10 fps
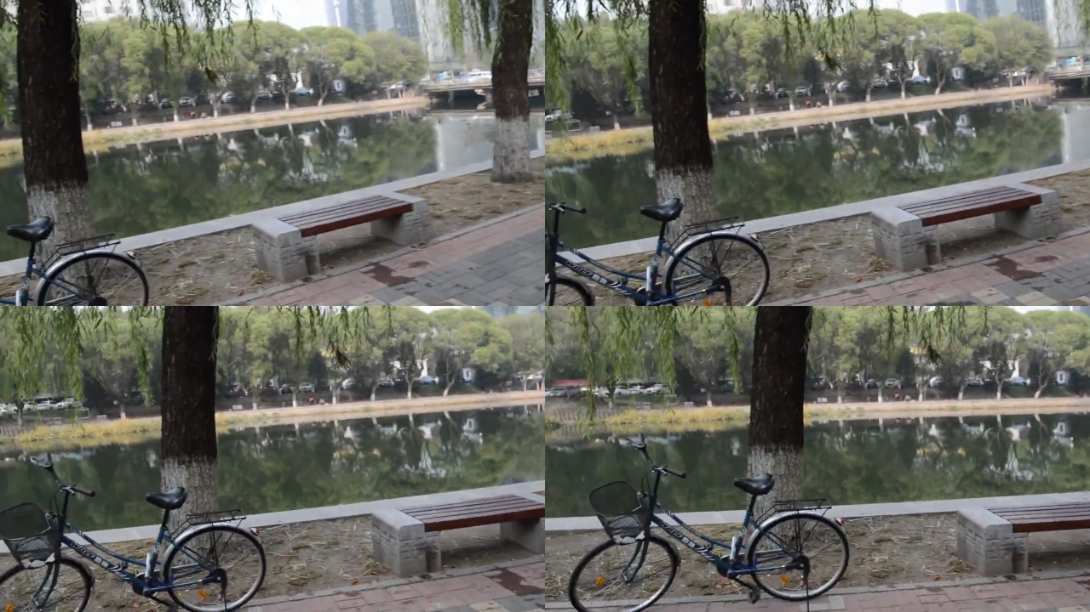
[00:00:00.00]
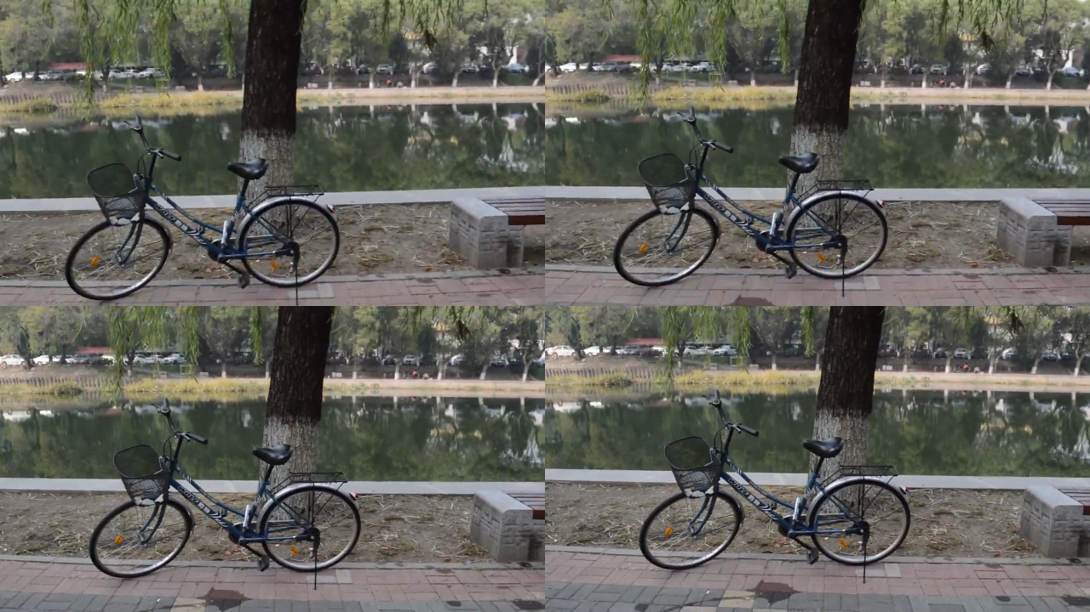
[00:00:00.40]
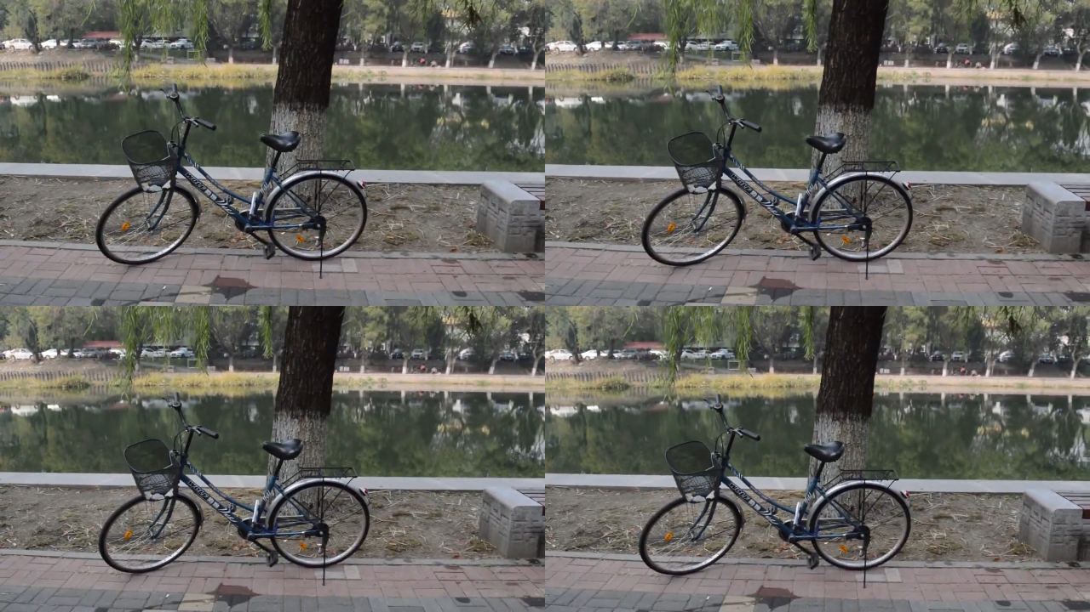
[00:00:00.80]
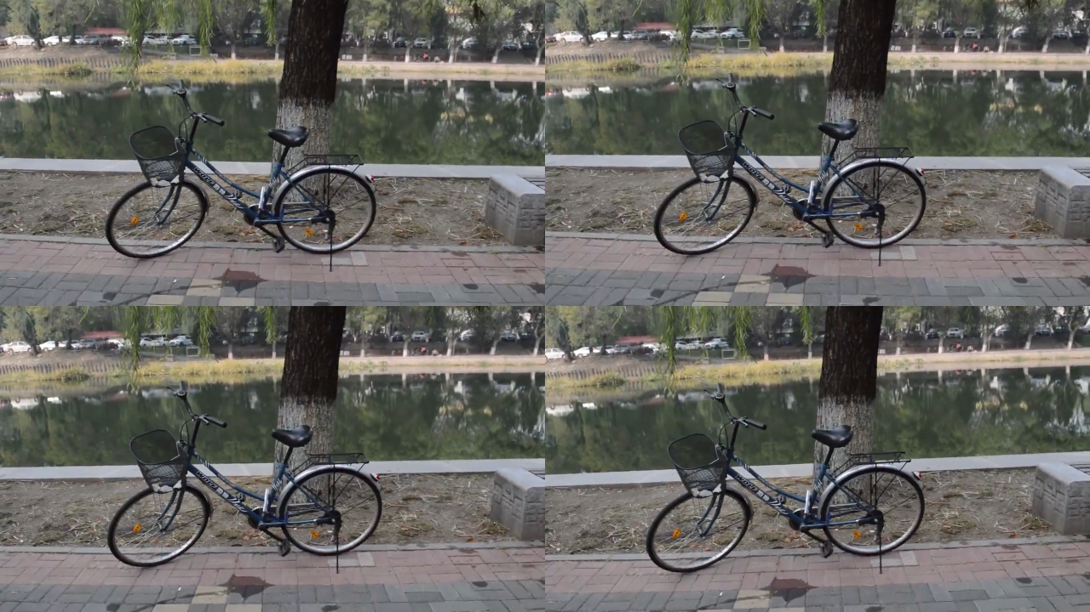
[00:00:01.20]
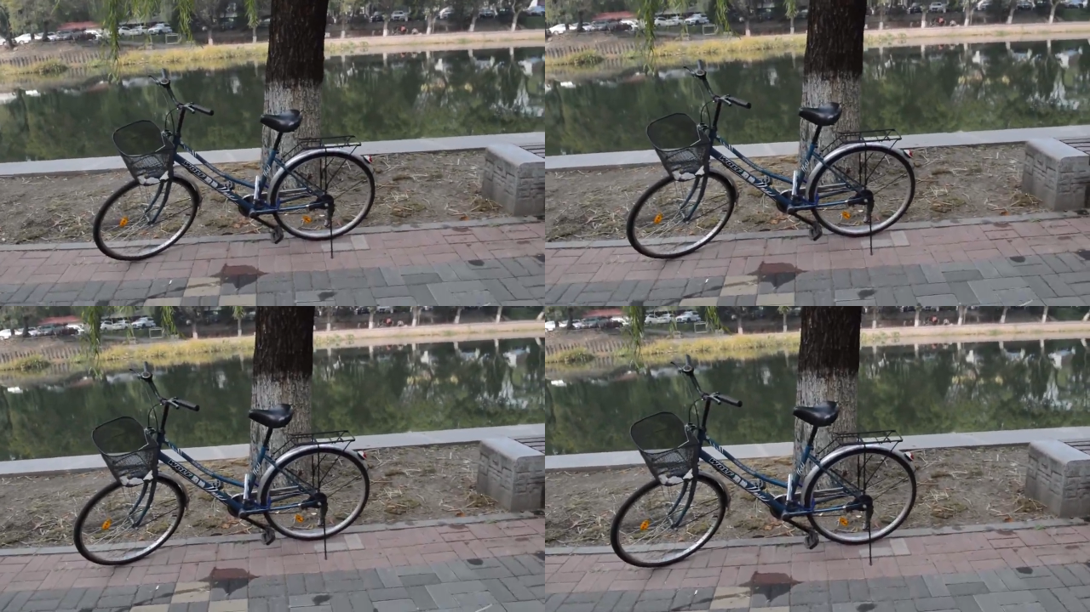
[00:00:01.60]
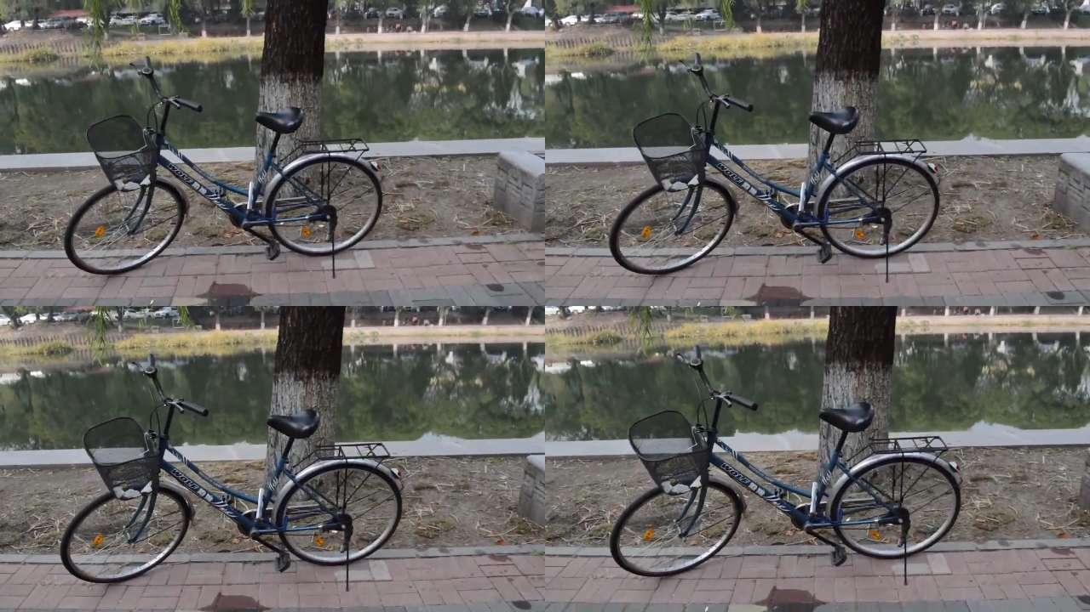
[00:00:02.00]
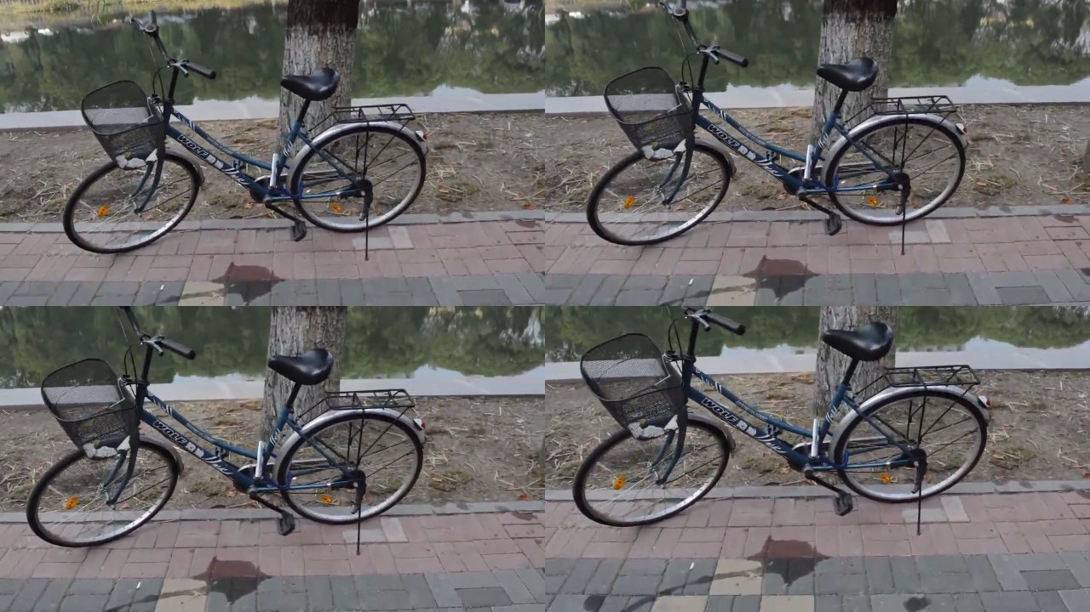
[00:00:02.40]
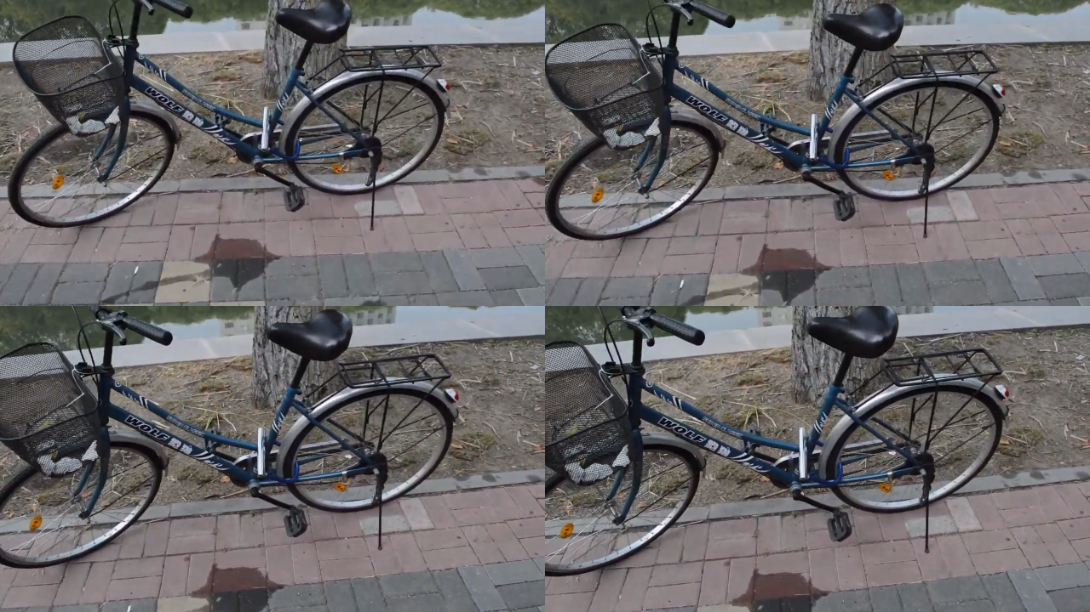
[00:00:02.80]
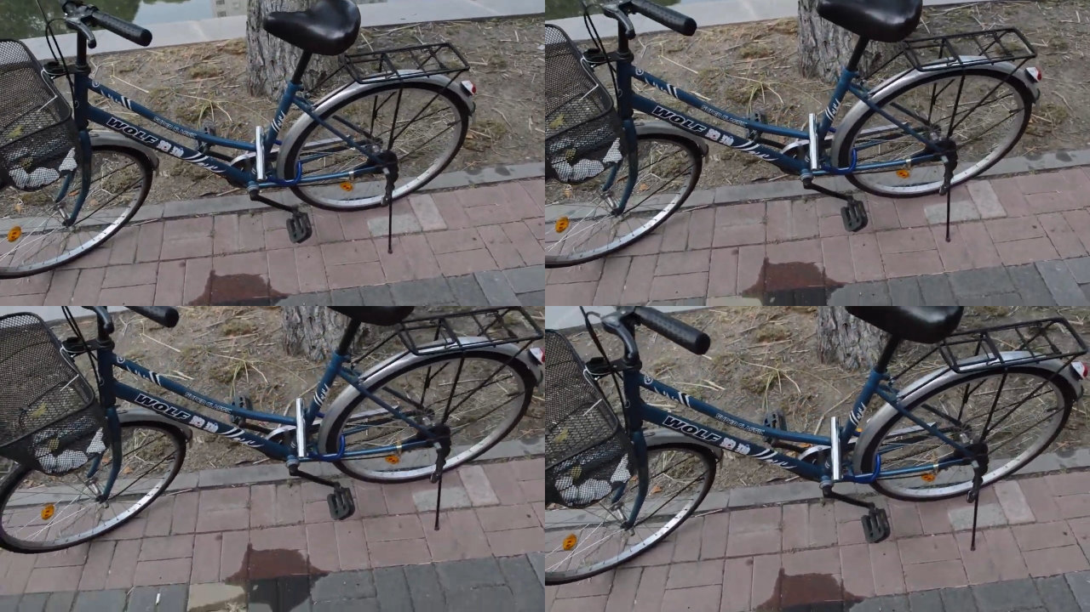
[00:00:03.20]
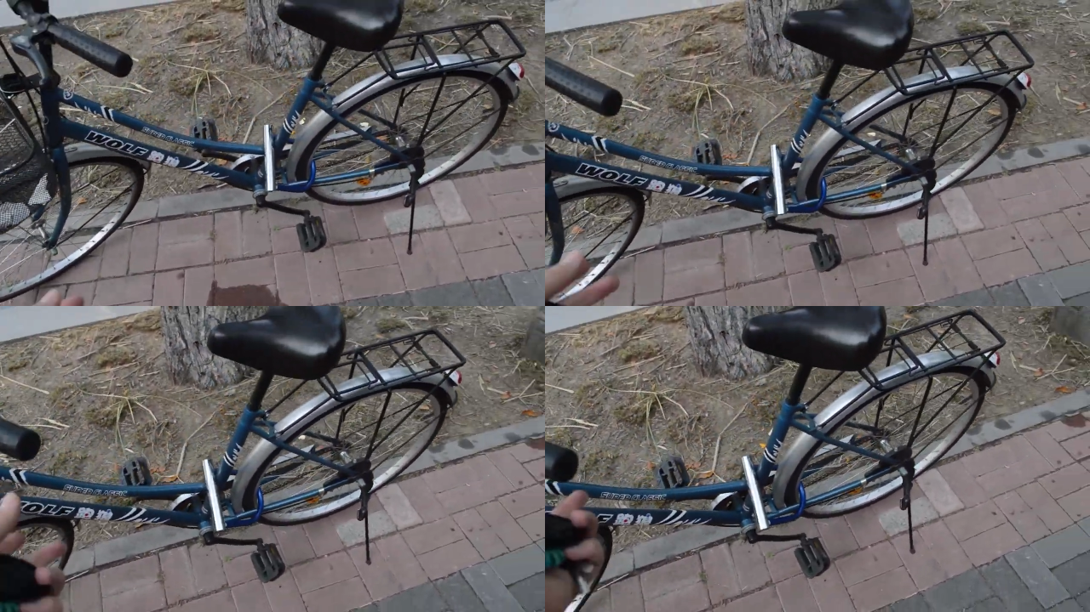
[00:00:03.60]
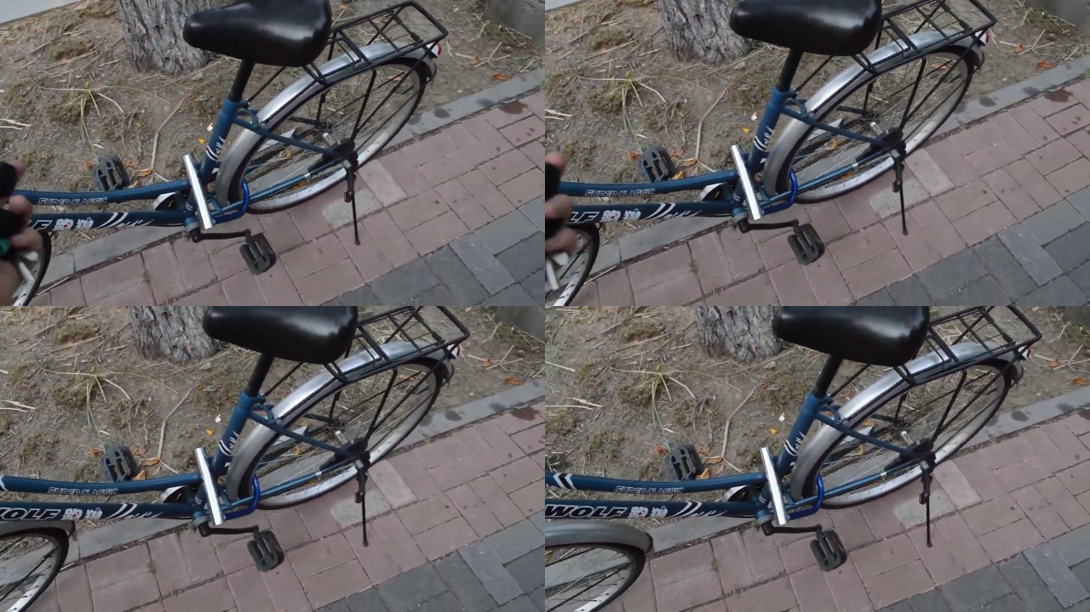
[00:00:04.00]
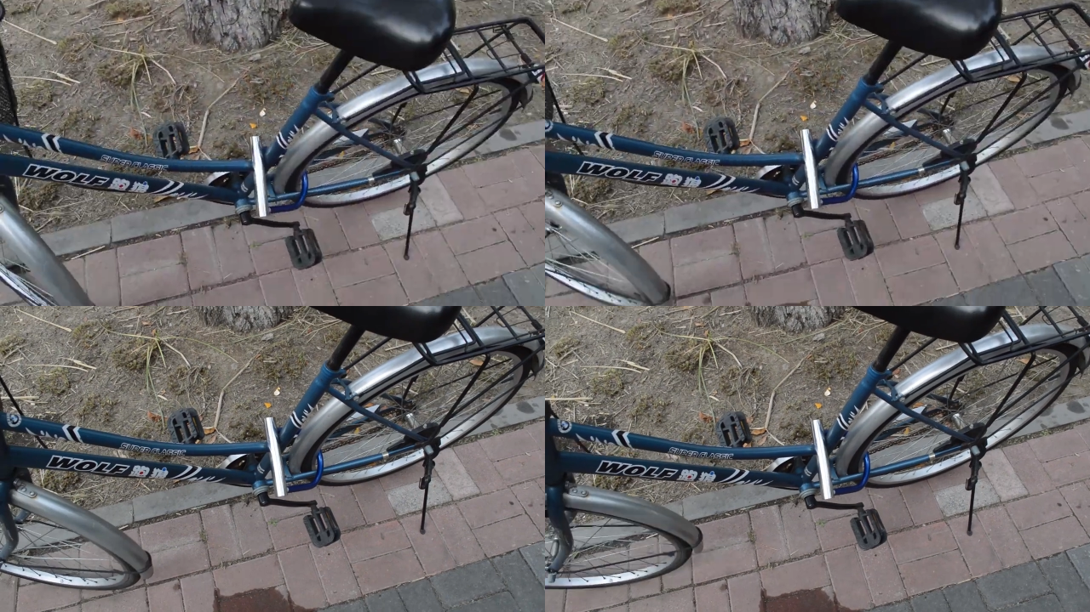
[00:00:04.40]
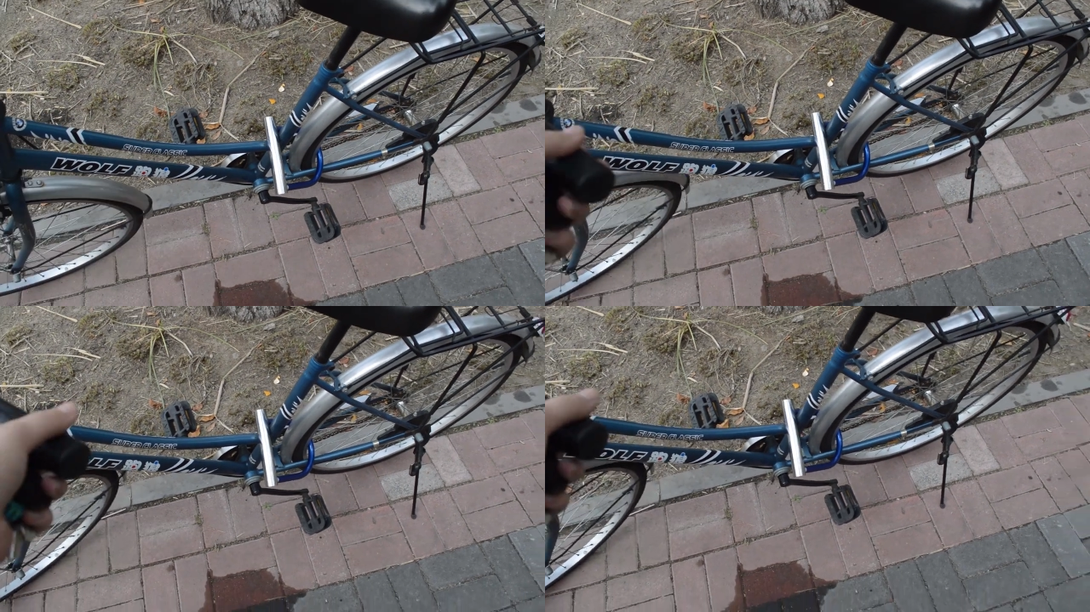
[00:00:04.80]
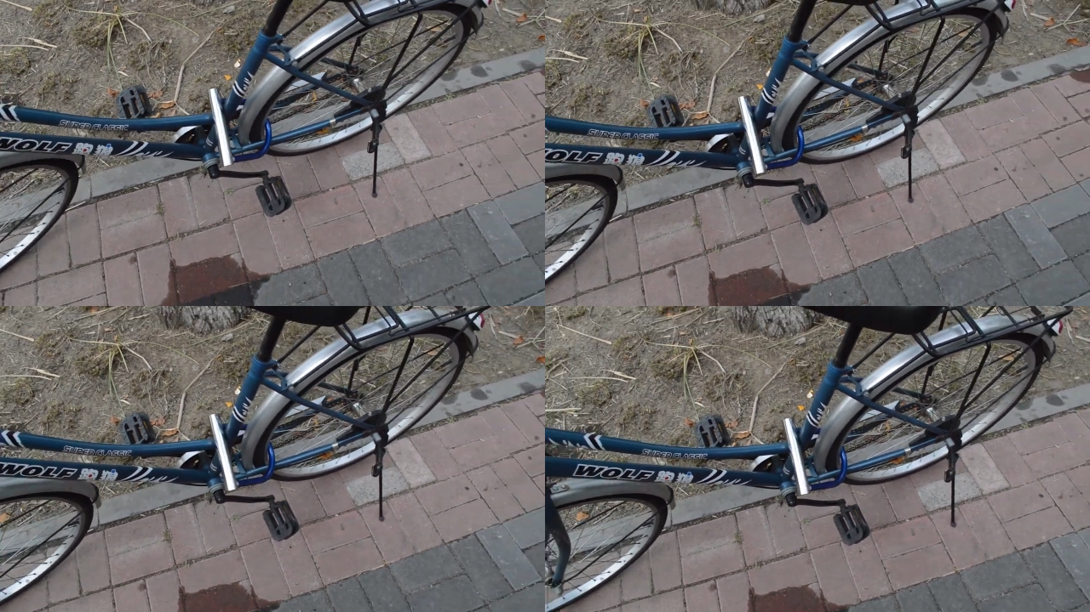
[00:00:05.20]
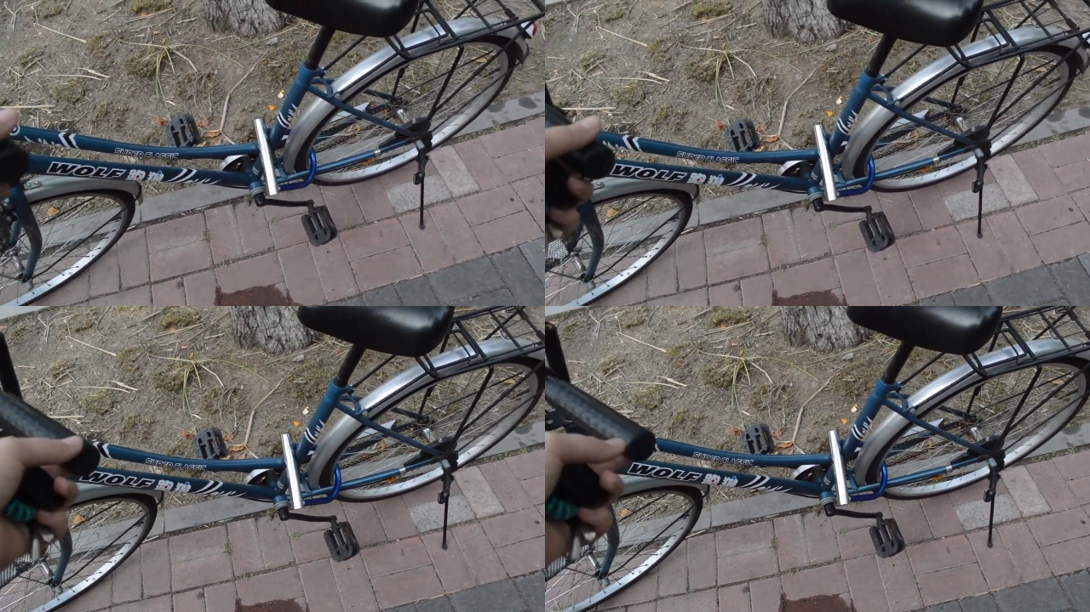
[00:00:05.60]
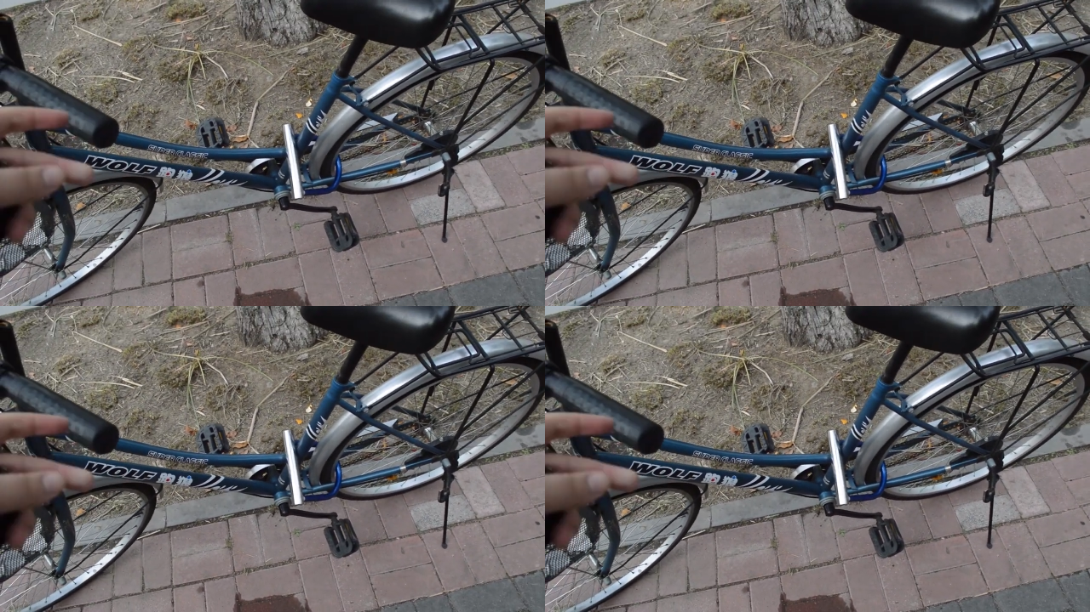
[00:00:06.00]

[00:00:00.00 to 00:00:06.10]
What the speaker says: [unreadable: no face in view]